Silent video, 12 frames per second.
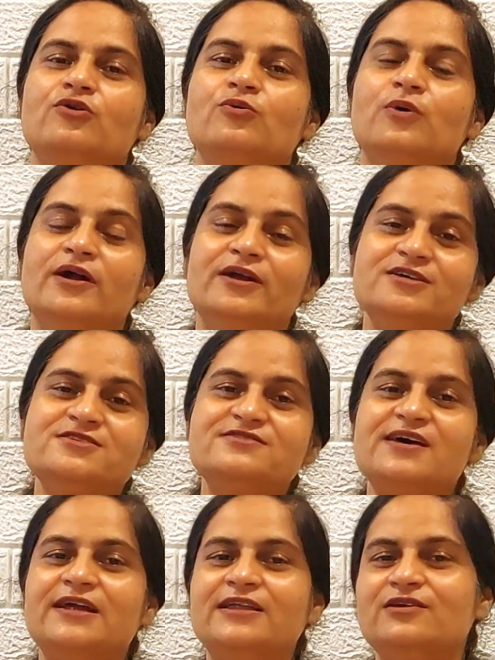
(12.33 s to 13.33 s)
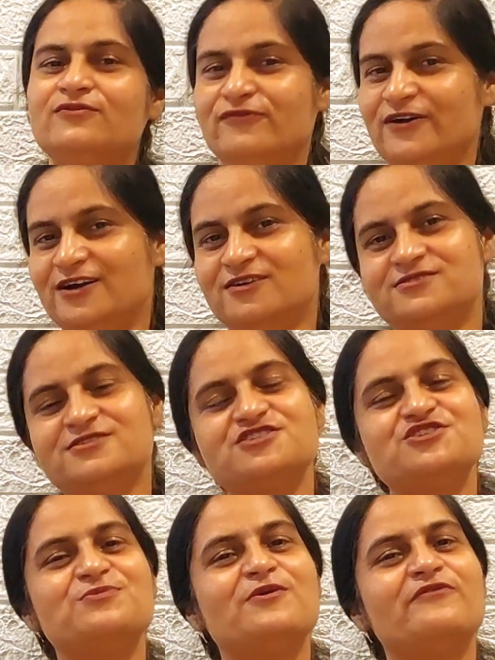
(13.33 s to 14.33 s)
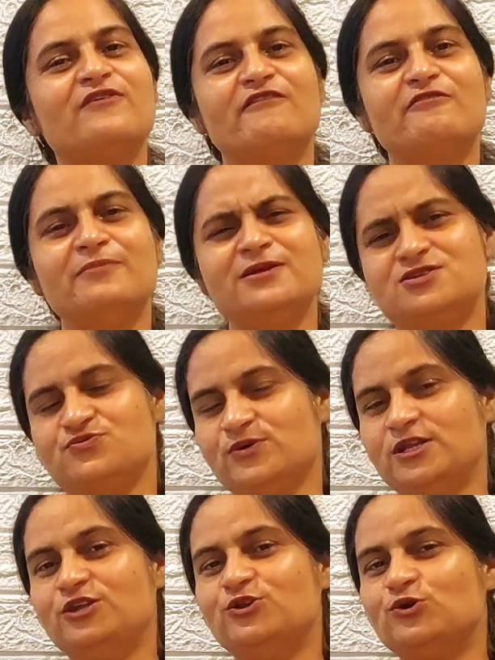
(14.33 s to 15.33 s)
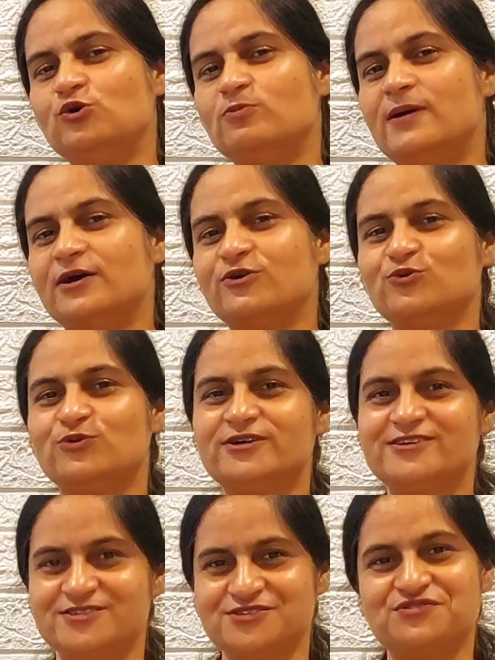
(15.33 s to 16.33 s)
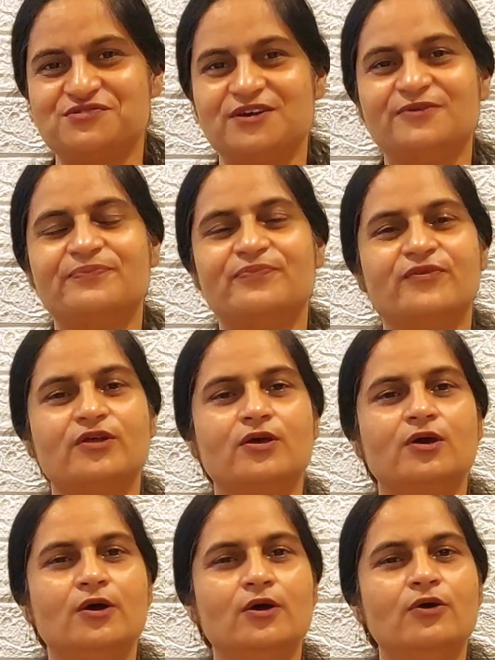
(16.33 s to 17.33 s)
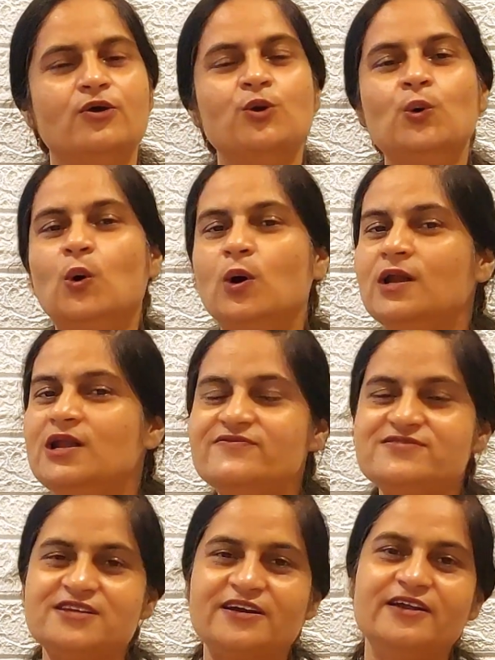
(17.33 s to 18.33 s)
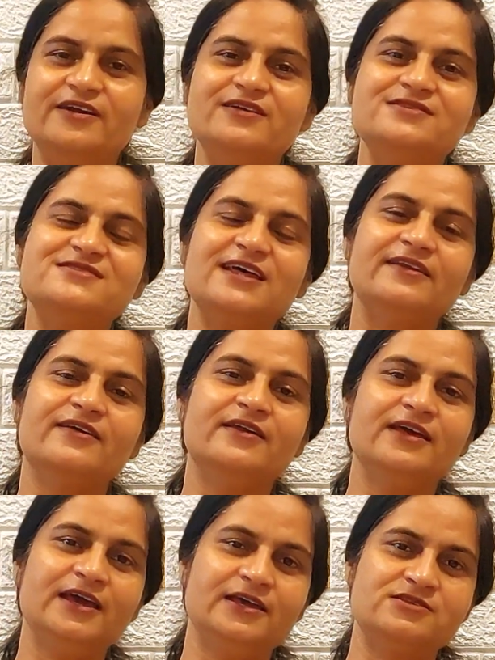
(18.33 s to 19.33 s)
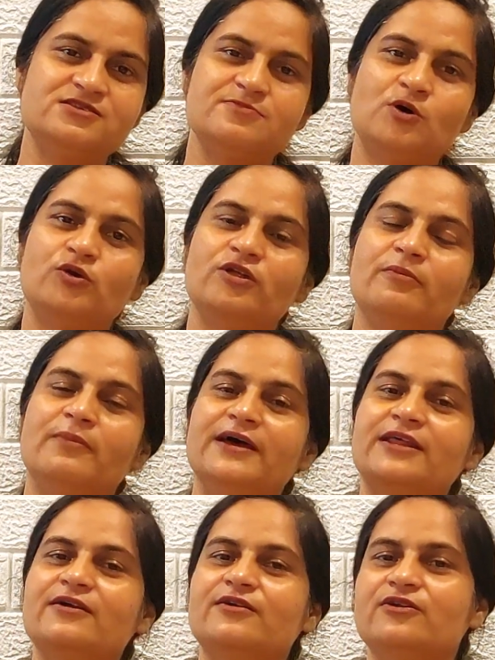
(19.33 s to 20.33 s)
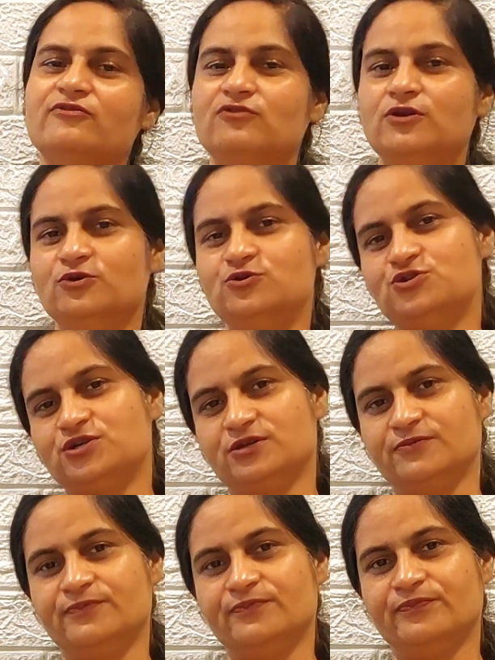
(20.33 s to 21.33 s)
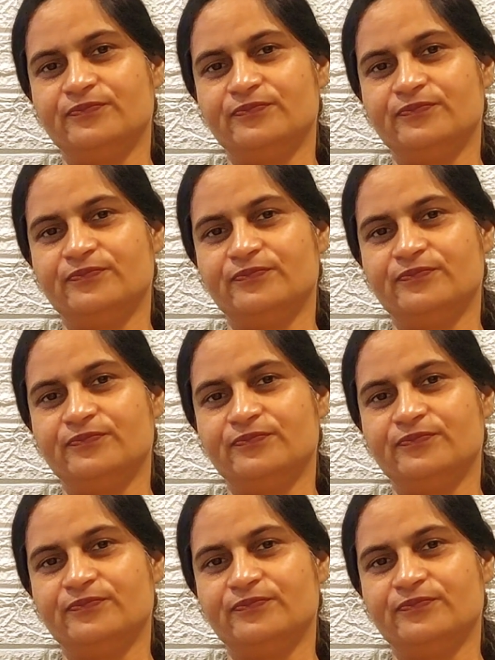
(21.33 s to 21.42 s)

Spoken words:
To understand the federal system of government, we need to go back to the history. You all have studied in Standard 8 about the American Revolution.